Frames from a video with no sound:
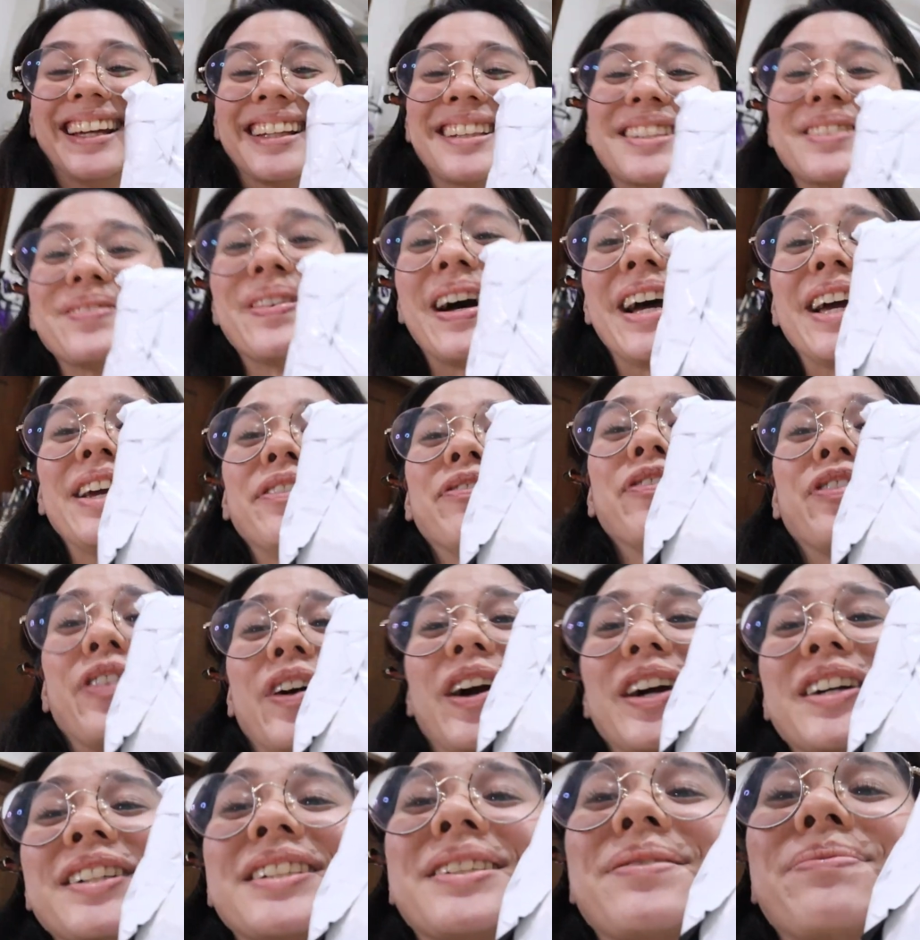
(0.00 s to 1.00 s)
It's my
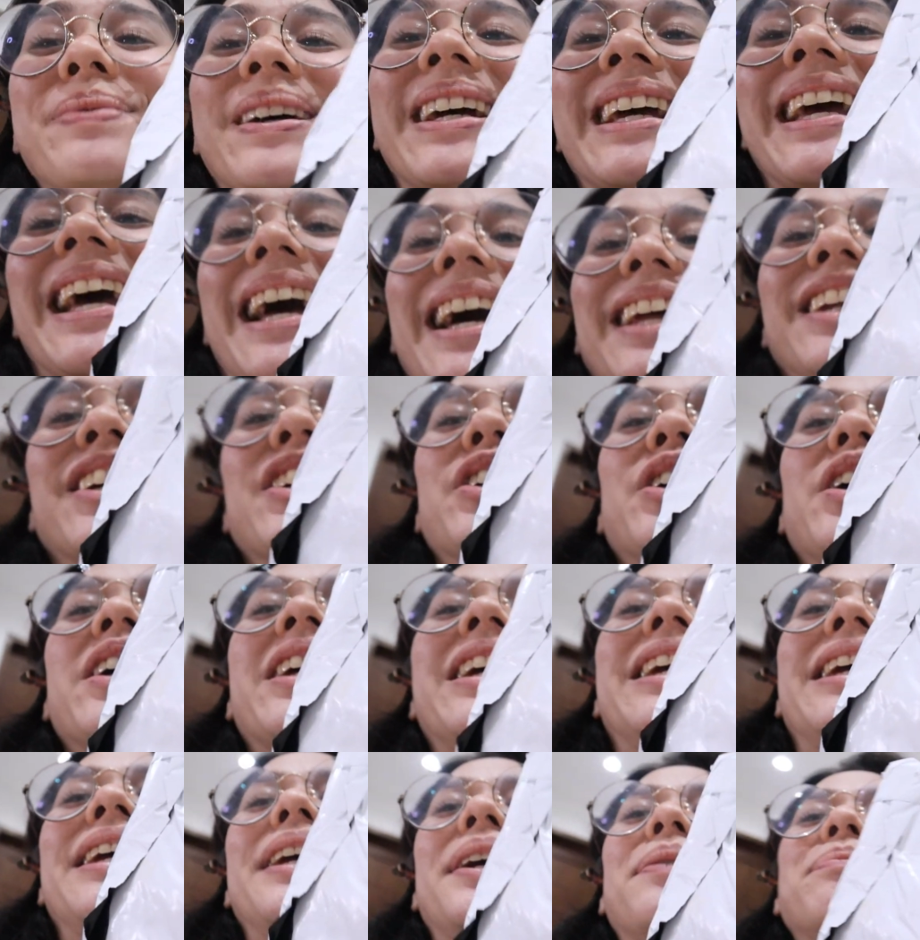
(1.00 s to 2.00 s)
first mechanical
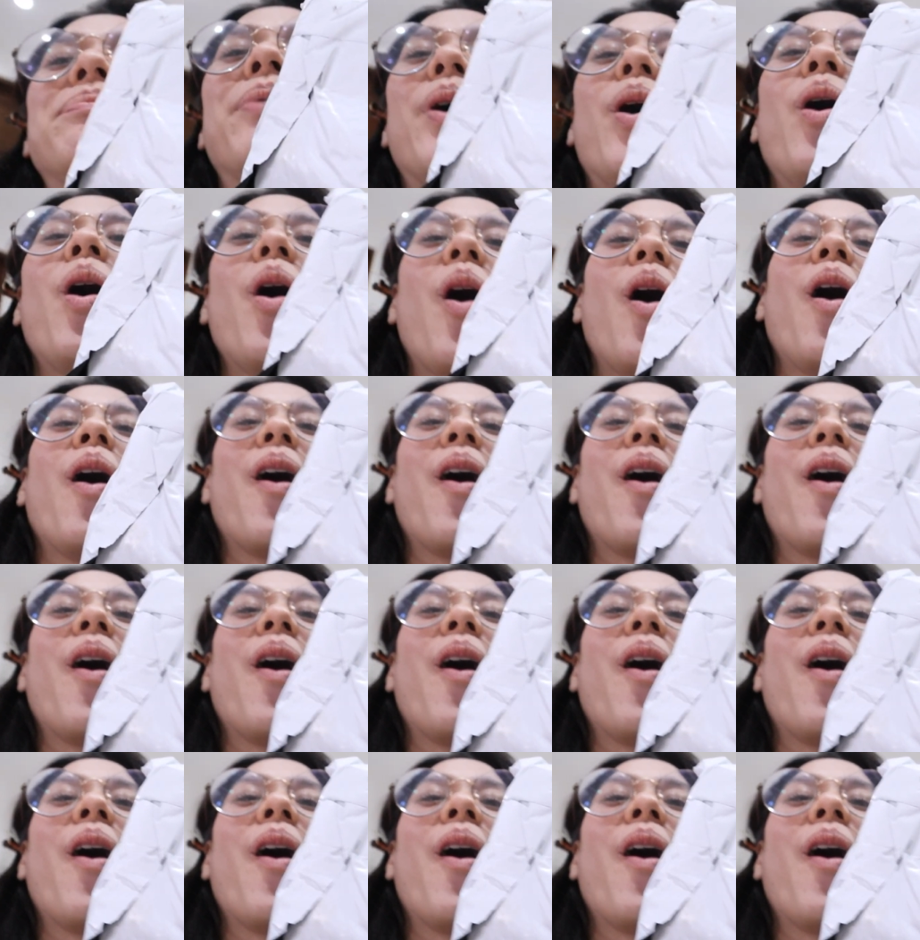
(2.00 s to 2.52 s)
keyboard!